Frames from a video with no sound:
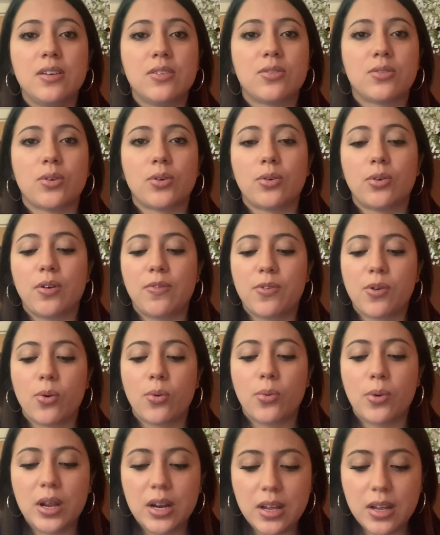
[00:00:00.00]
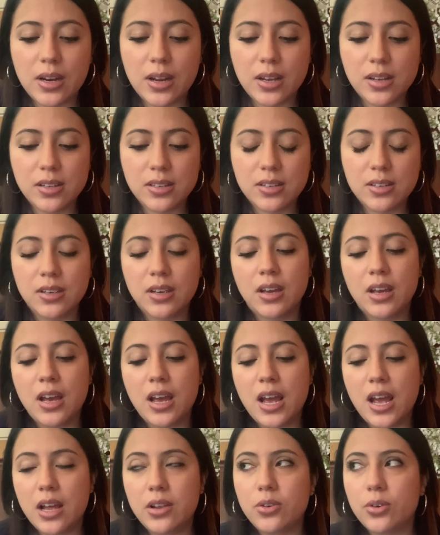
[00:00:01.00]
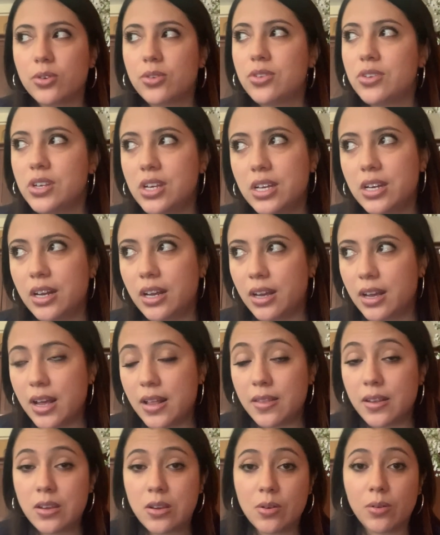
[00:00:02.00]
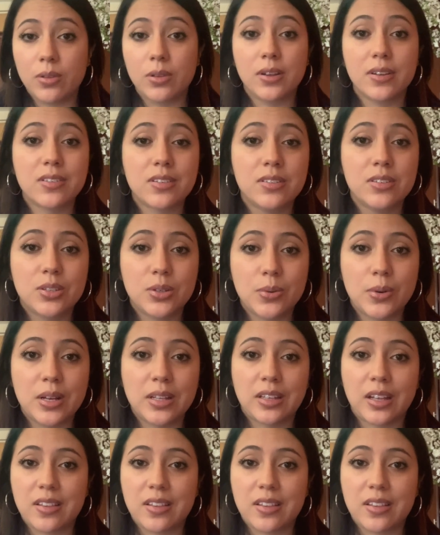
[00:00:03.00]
So if you're reading it and you're seeing it and then you listen to it,